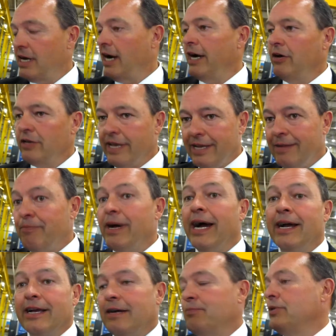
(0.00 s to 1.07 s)
I'll get it
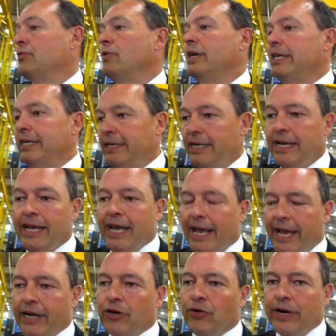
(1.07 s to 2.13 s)
back up and running
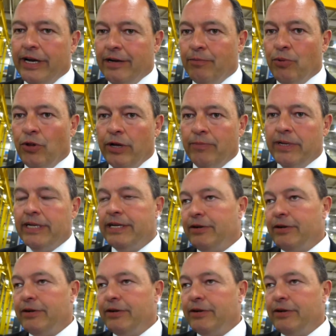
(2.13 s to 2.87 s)
and create employment.